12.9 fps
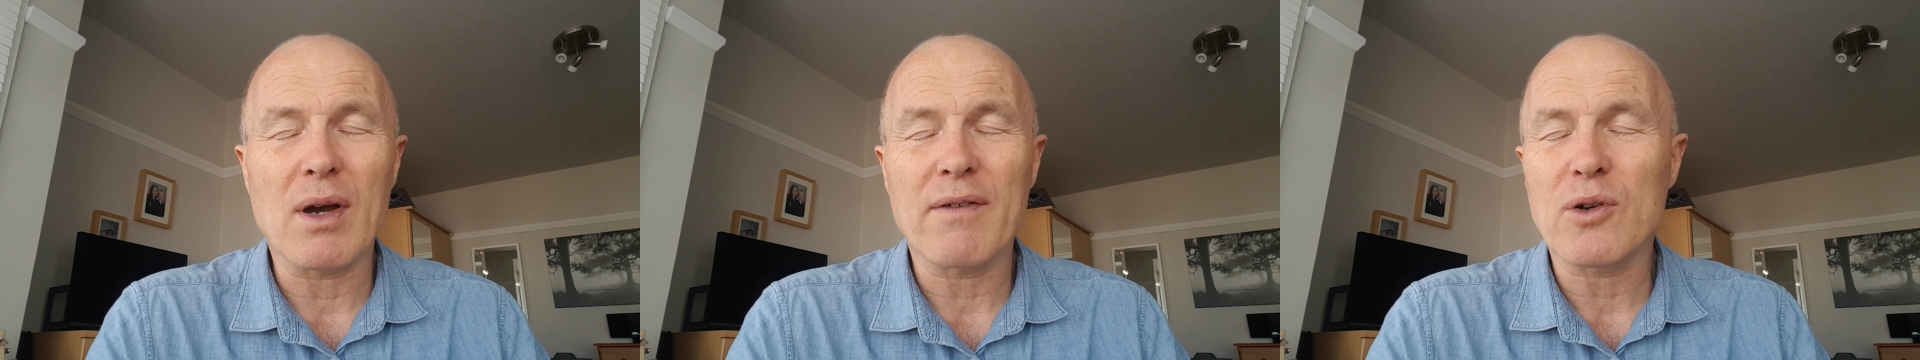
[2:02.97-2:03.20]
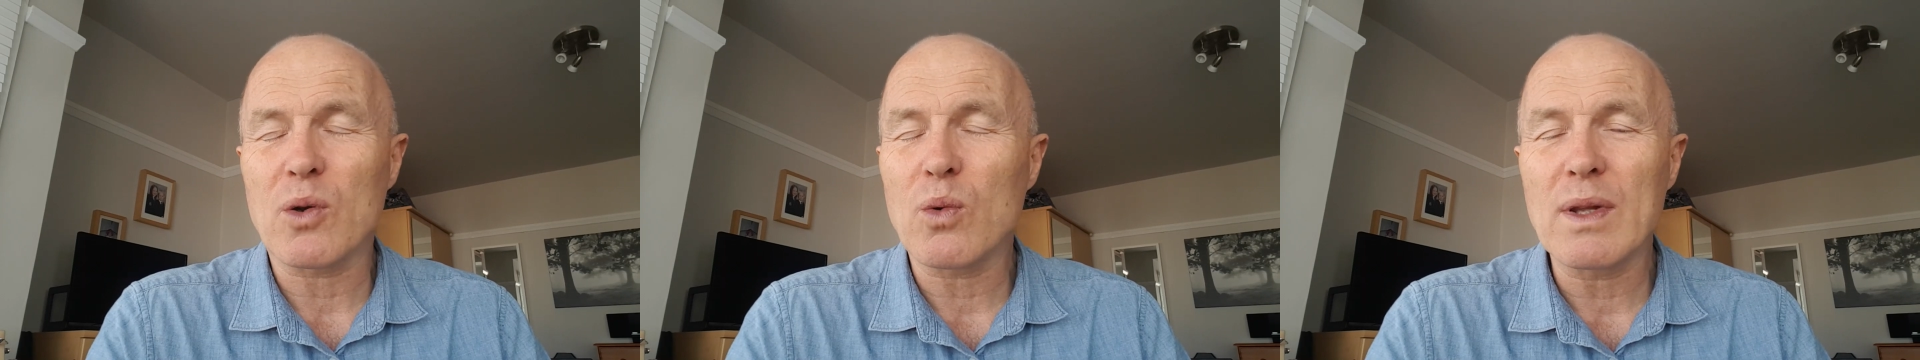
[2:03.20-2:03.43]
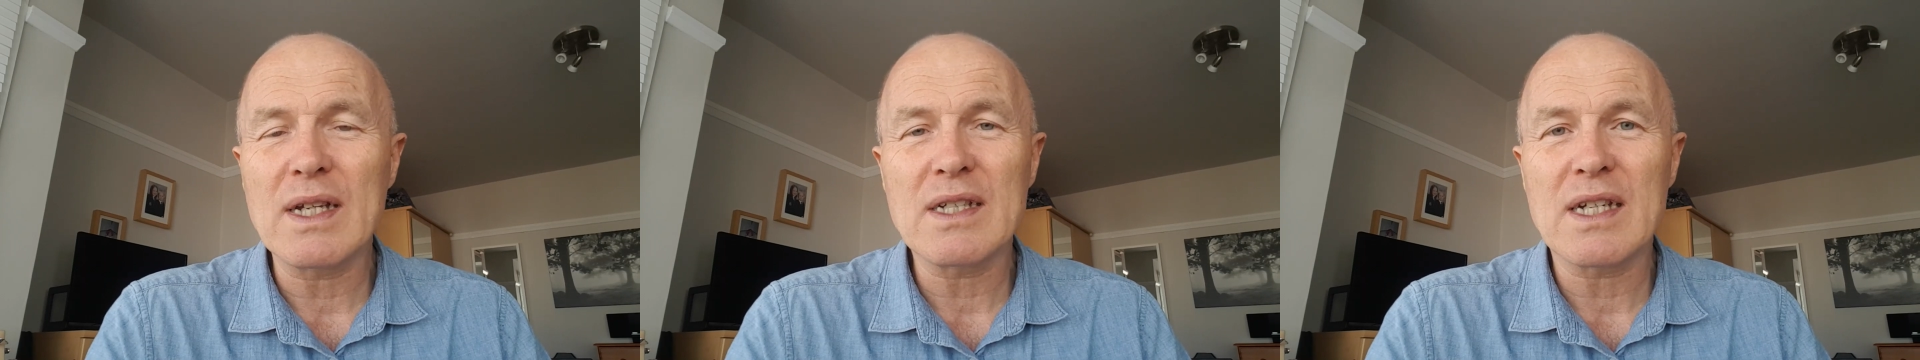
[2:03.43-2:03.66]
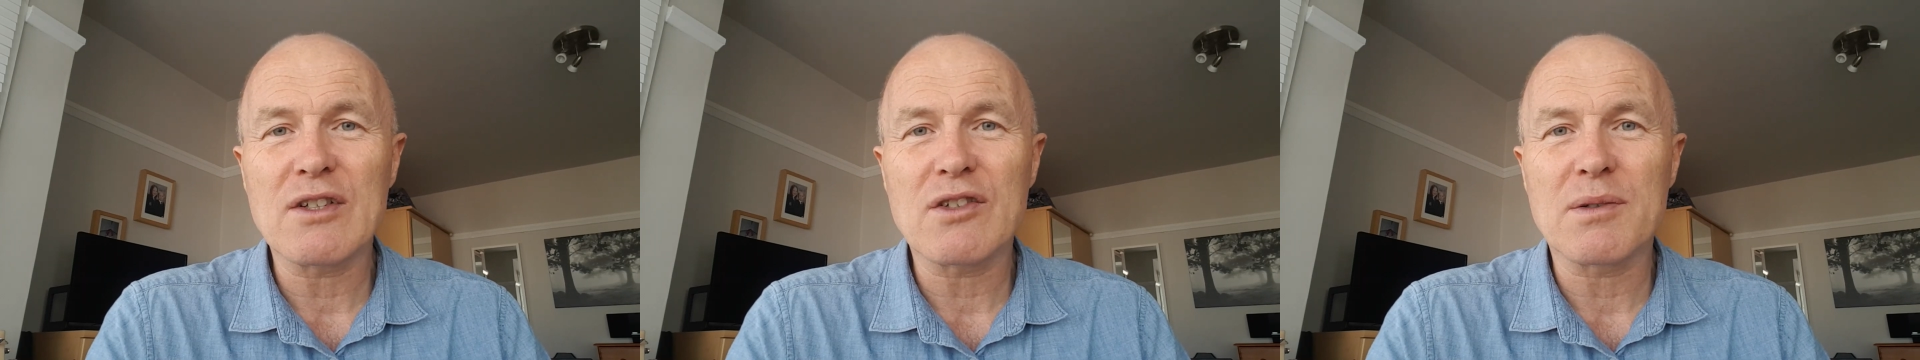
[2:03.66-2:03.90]
after all
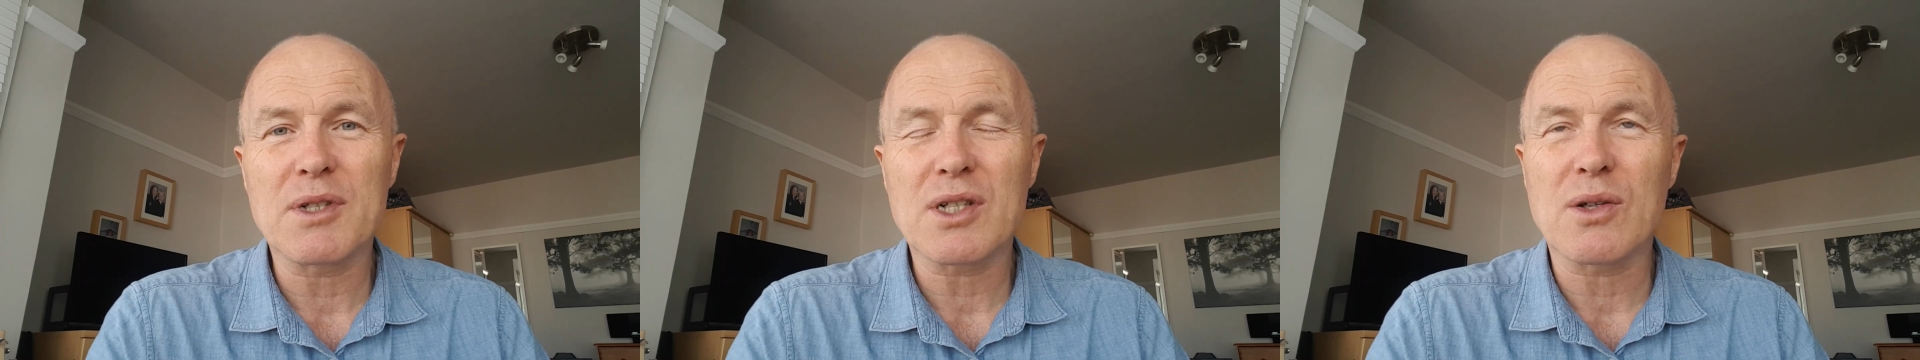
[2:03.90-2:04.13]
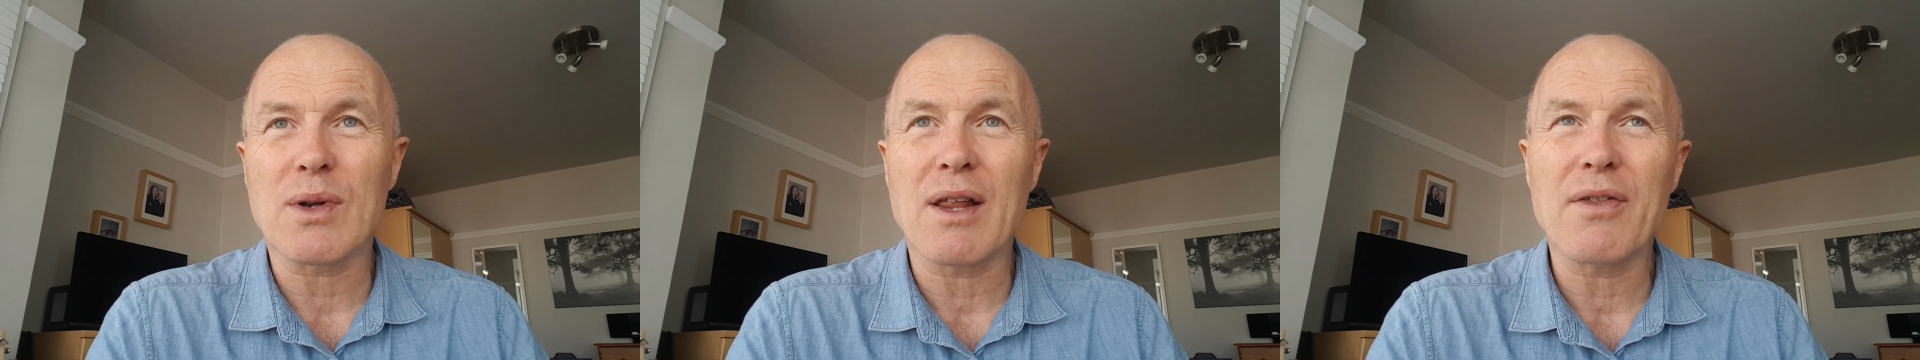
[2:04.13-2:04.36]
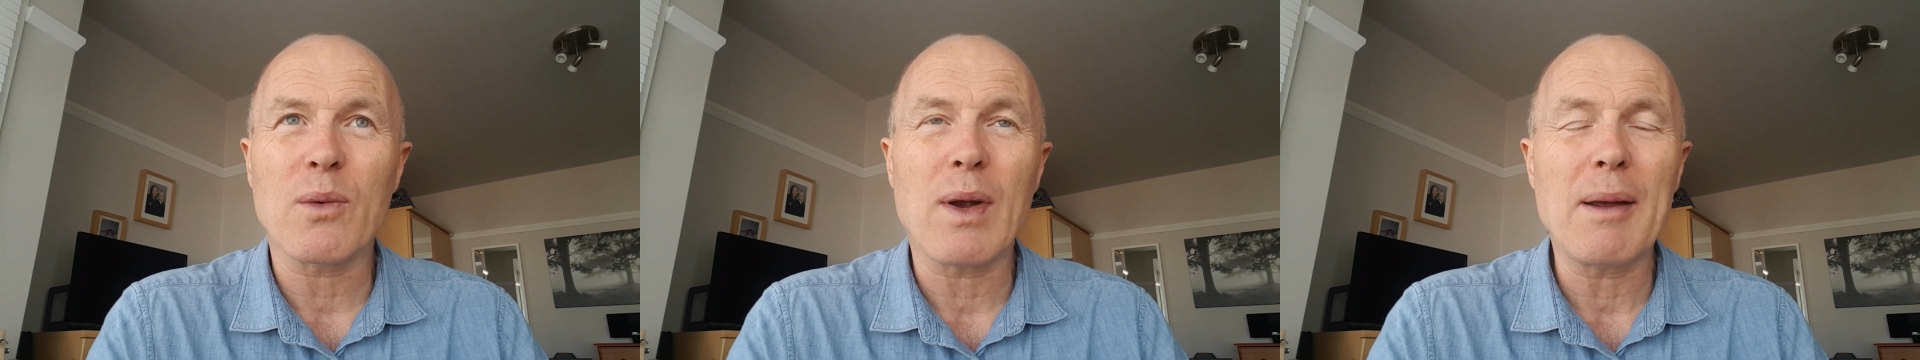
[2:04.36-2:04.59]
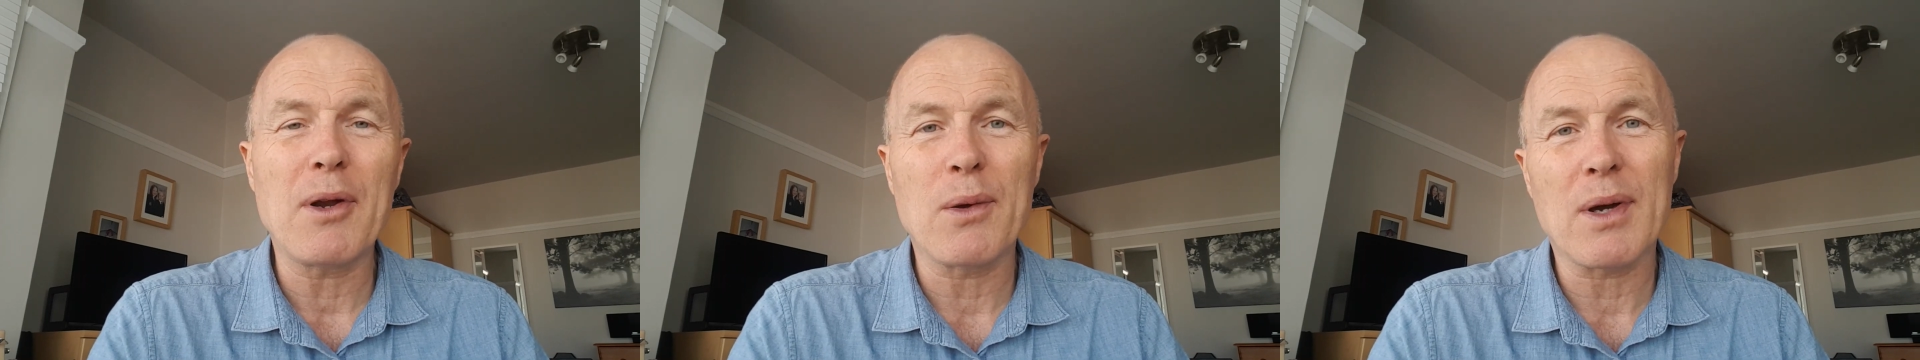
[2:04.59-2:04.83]
these years from school, I thought,
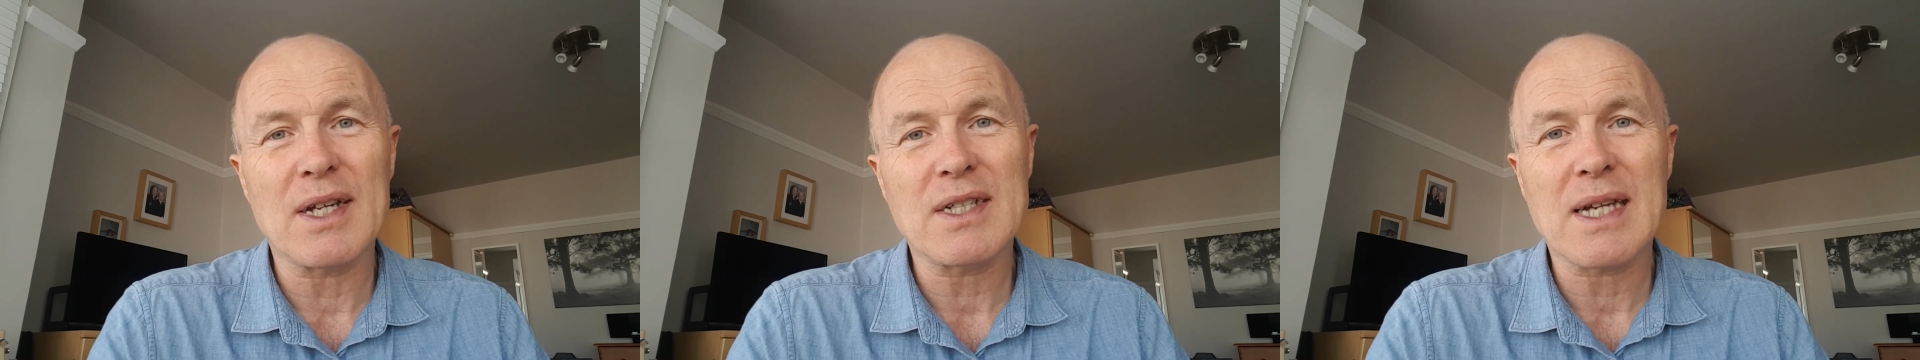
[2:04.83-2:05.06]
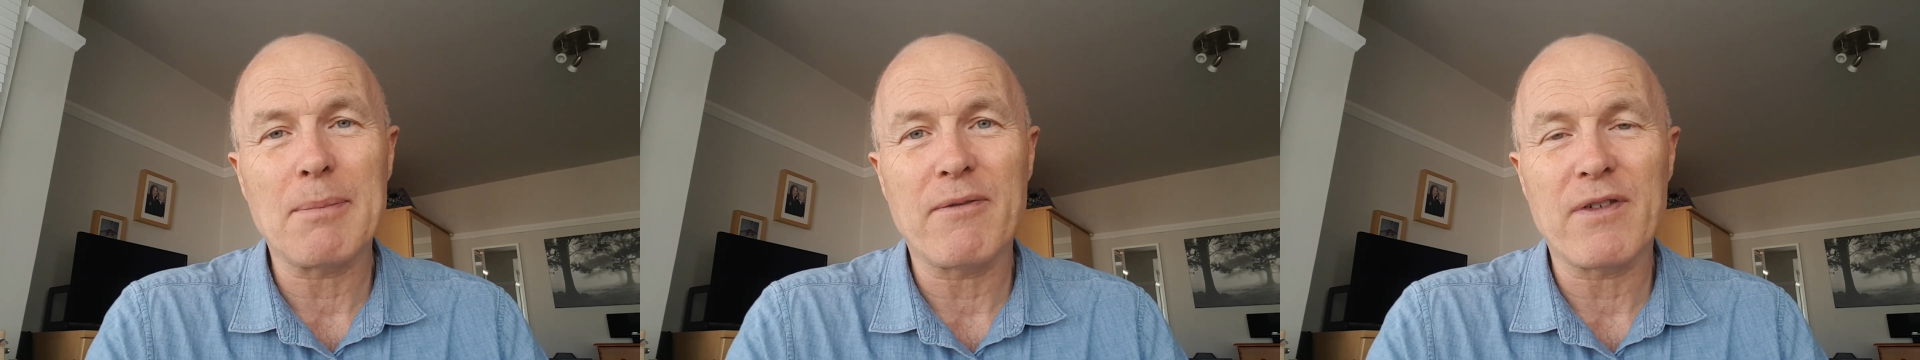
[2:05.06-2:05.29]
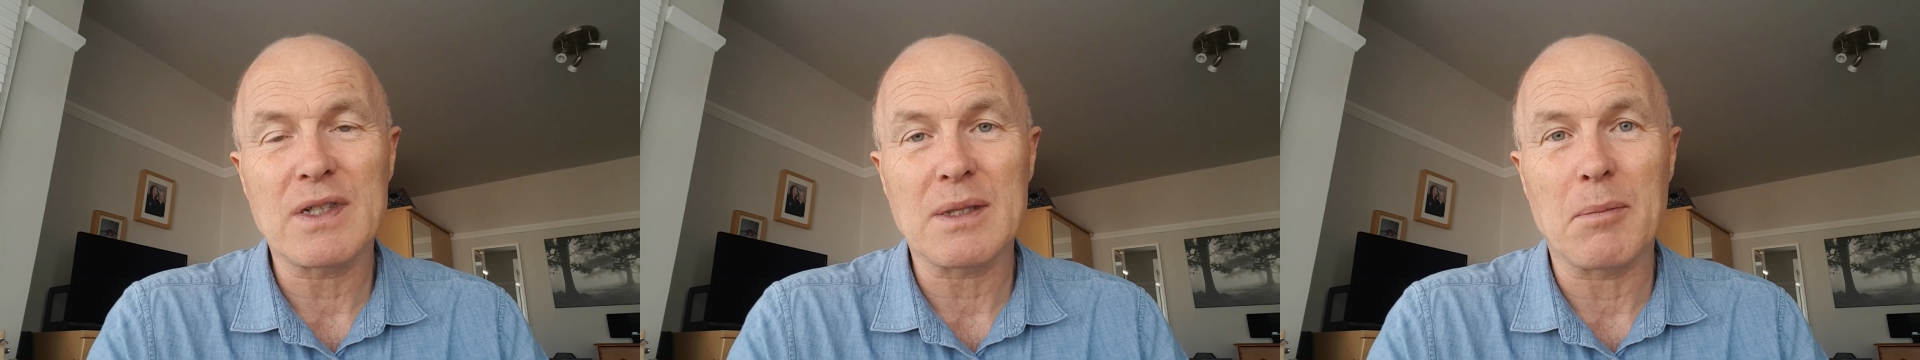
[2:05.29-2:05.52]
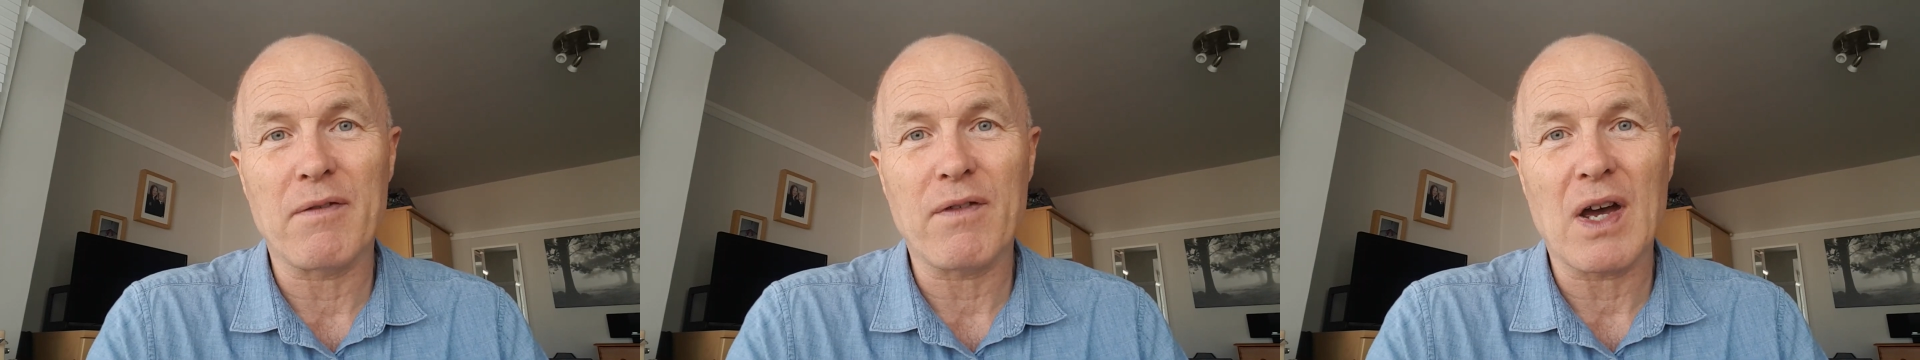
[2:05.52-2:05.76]
well, I'm going to ask him for
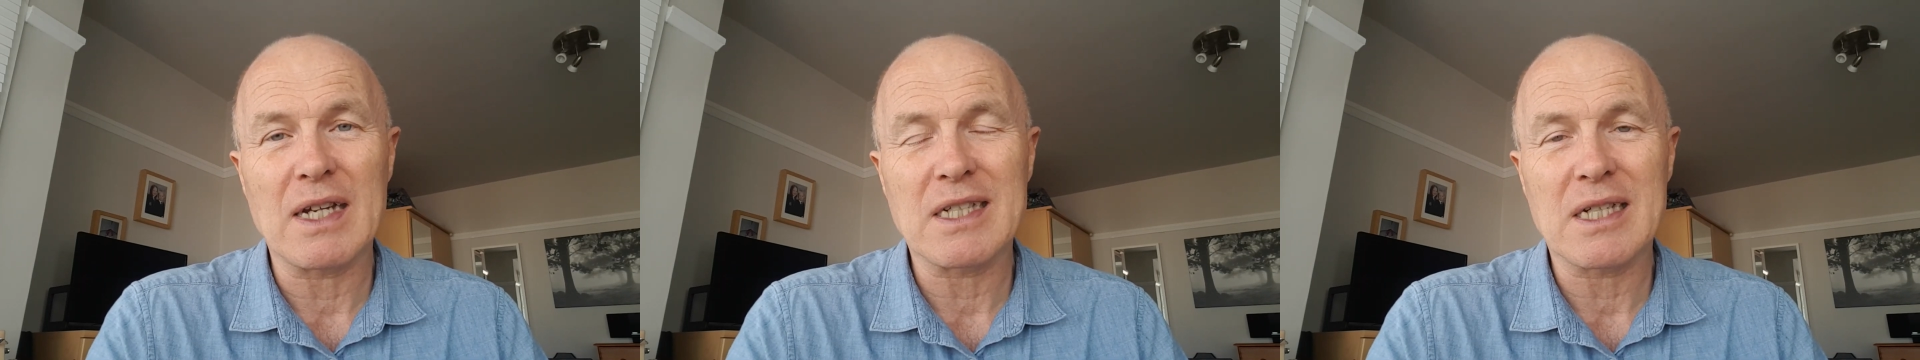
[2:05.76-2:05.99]
some advice.